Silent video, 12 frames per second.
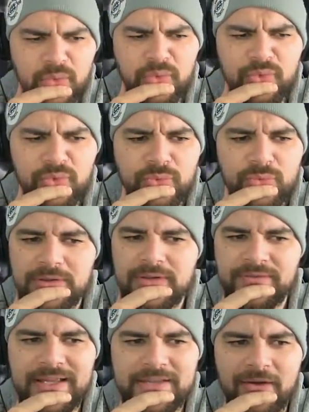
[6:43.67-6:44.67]
Oof,
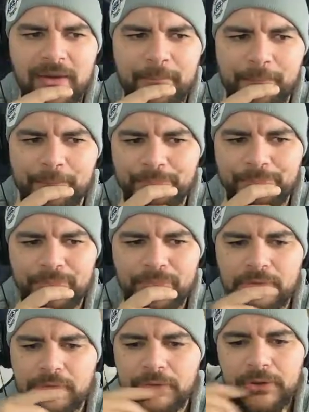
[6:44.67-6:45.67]
love that dime.
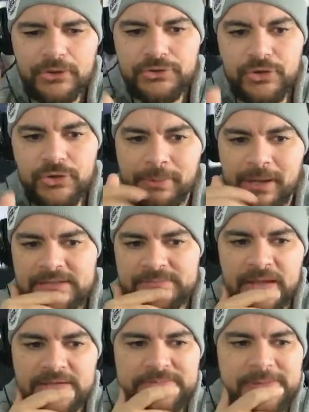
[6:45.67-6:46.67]
Drop pass,
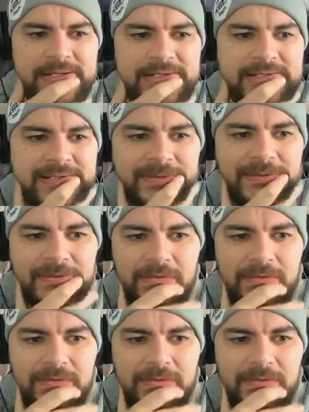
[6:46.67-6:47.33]
bounce pass.